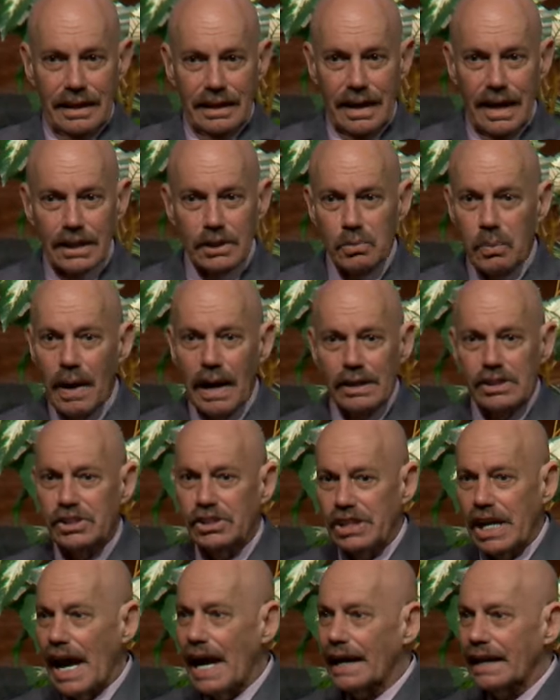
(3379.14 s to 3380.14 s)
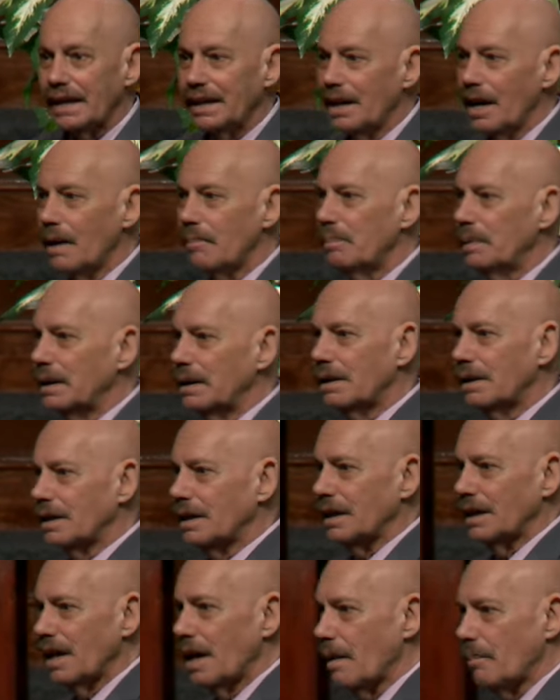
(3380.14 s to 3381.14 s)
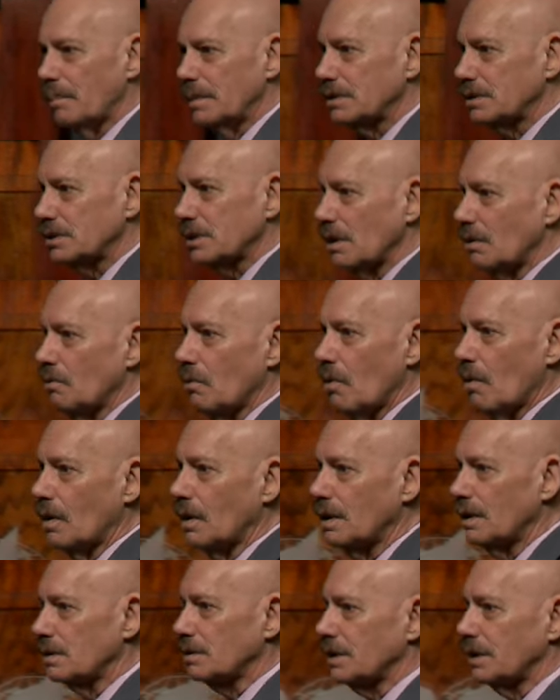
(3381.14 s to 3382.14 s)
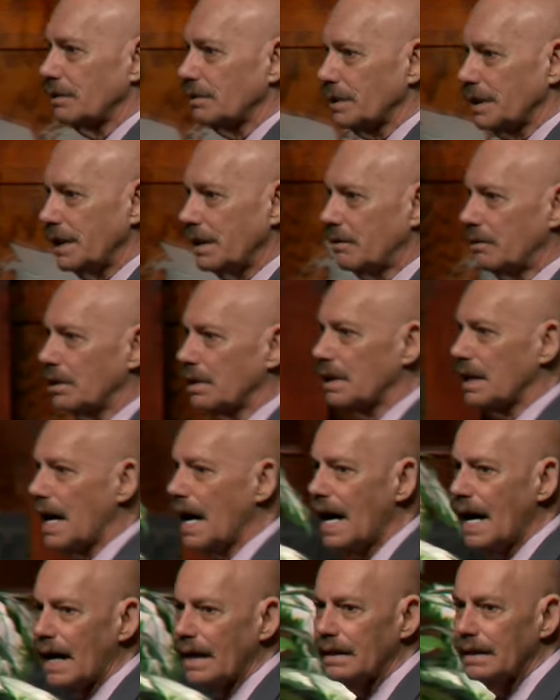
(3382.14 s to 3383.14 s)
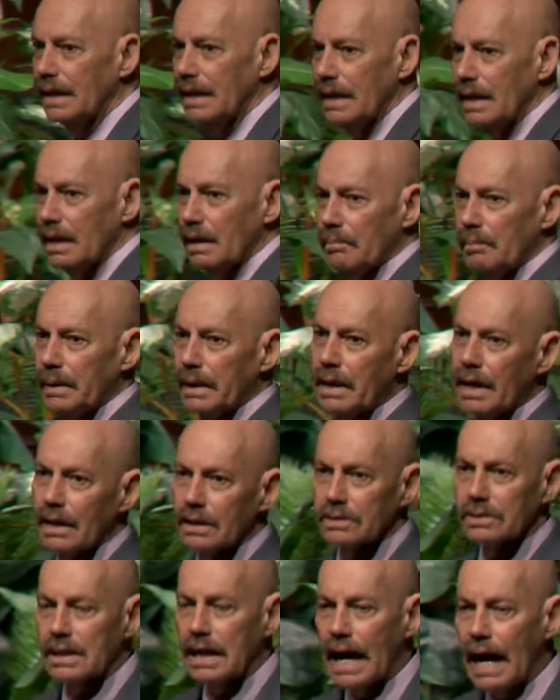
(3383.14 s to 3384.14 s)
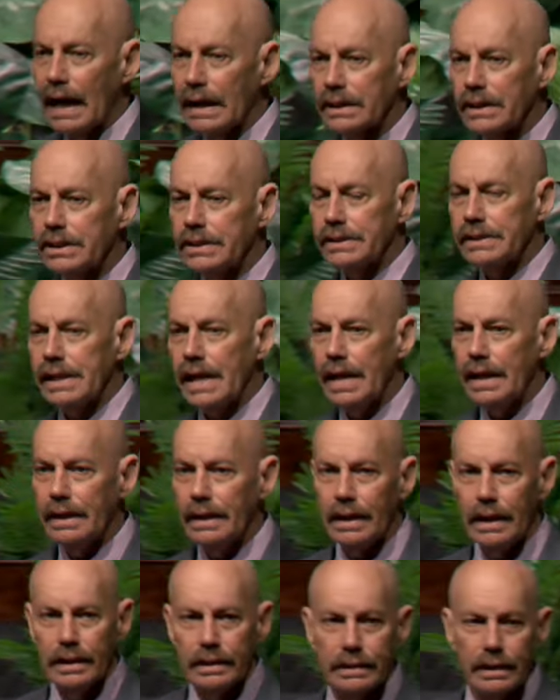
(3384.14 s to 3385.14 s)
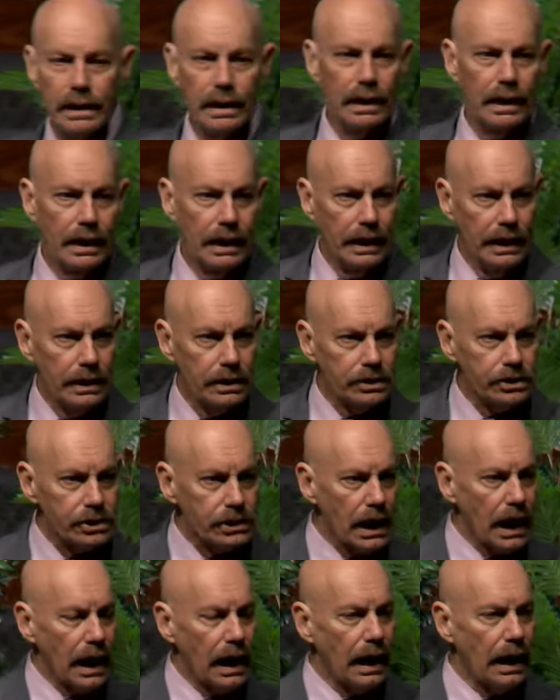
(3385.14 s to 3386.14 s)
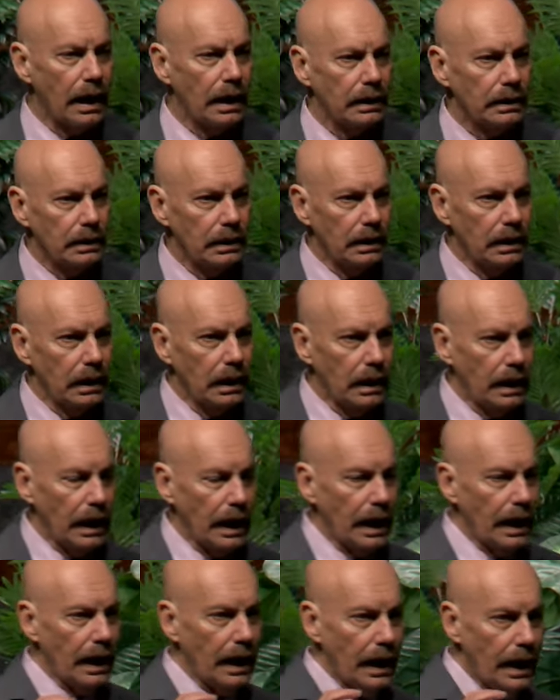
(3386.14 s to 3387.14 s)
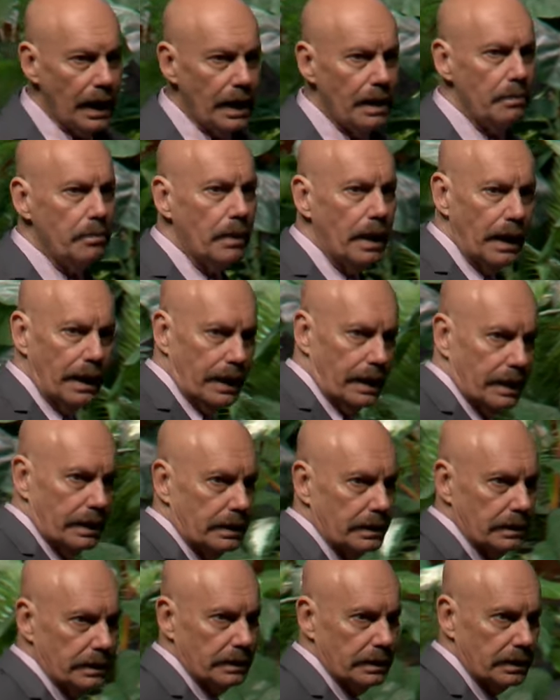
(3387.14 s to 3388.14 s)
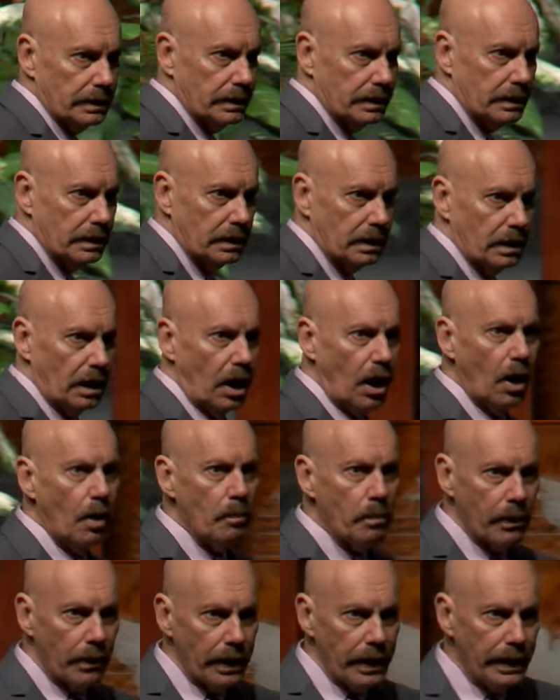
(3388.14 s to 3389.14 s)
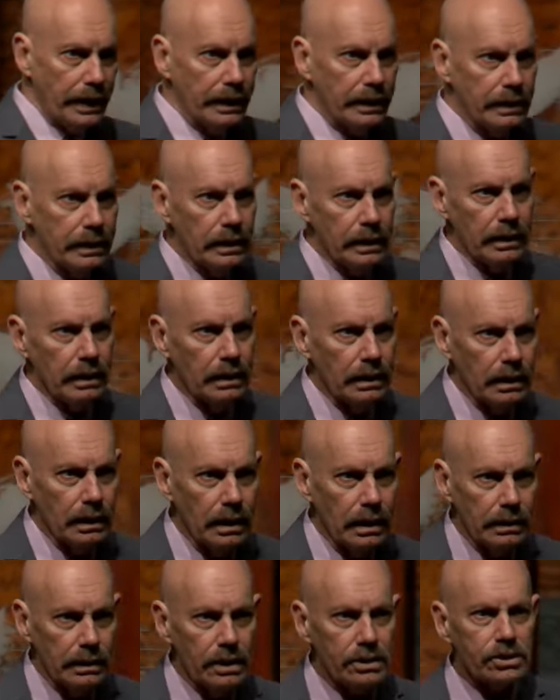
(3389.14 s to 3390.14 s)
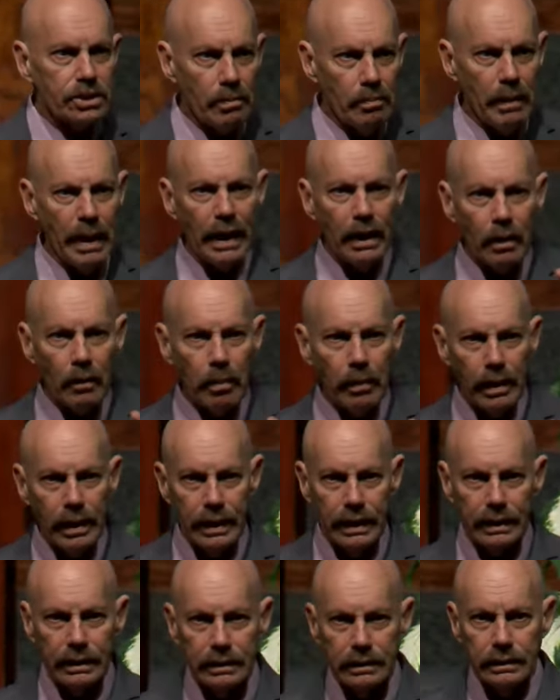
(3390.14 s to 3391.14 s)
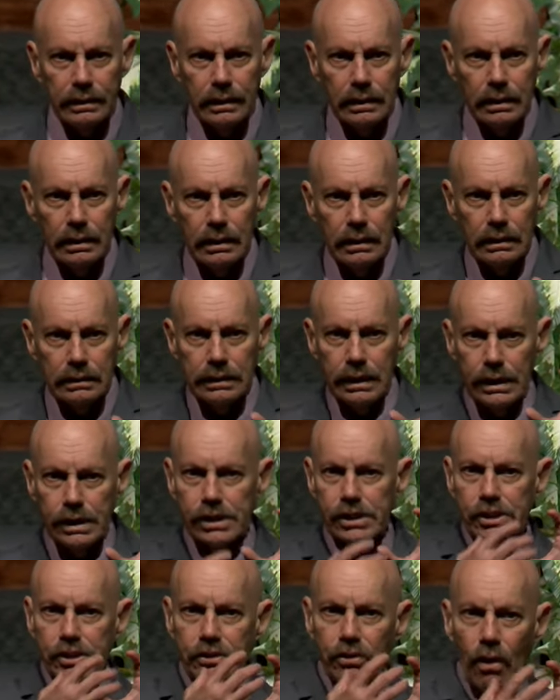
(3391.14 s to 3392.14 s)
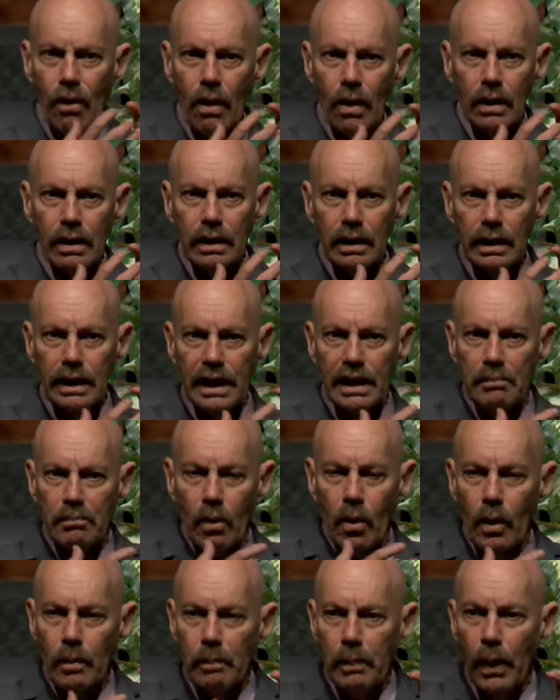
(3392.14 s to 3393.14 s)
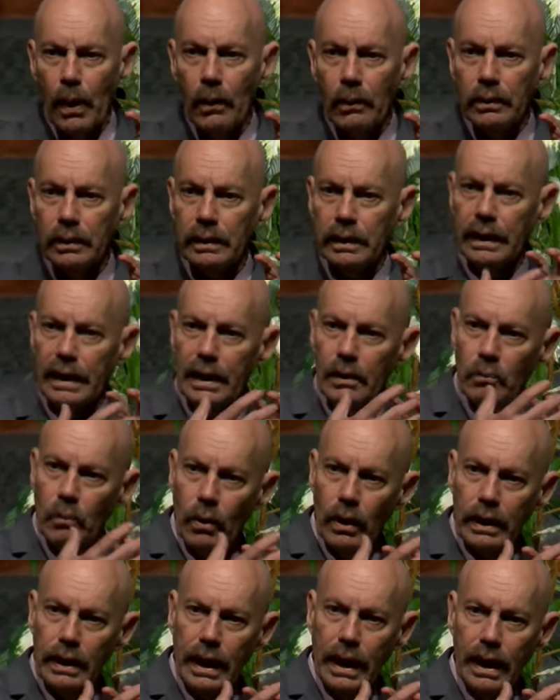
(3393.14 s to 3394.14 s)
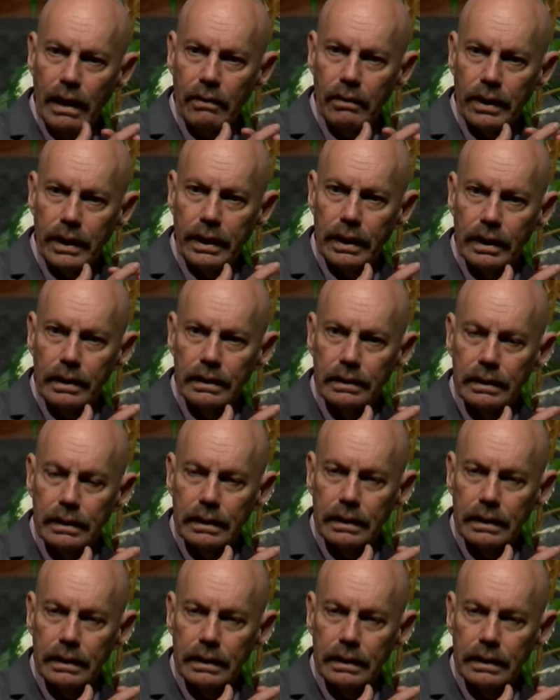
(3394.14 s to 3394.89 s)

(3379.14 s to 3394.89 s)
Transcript: That's why shacking up and hooking up and so on is illegal to God because God created inside a man a brain that's a male brain that is stronger and more potent in one area,